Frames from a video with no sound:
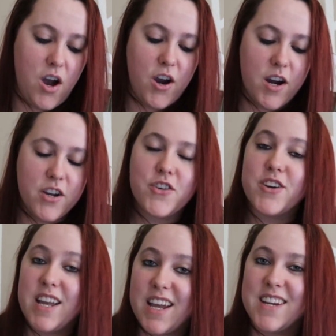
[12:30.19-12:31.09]
our
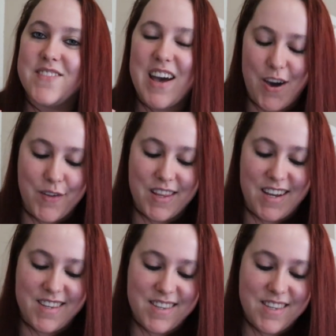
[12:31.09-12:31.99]
creative
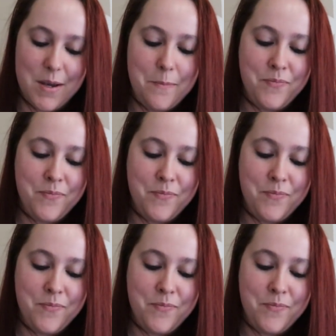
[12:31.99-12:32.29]
outlets,